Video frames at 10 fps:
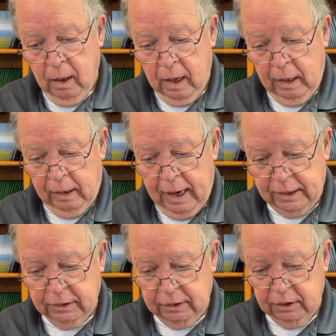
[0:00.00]
and I'll
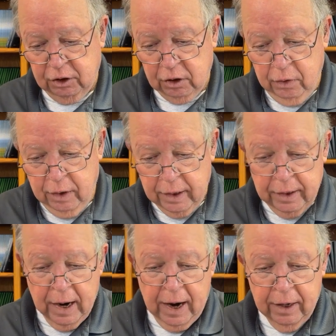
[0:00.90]
actually show you a
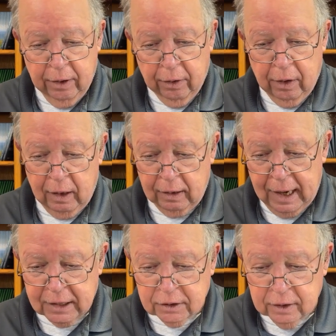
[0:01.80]
day here.
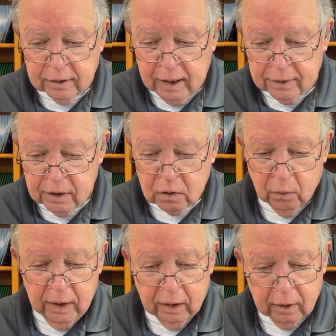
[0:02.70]
I'll actually take this
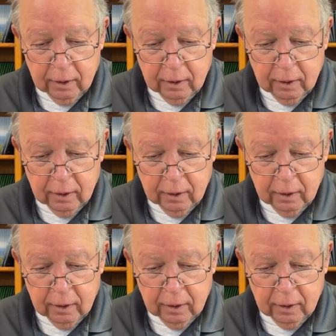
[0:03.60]
week,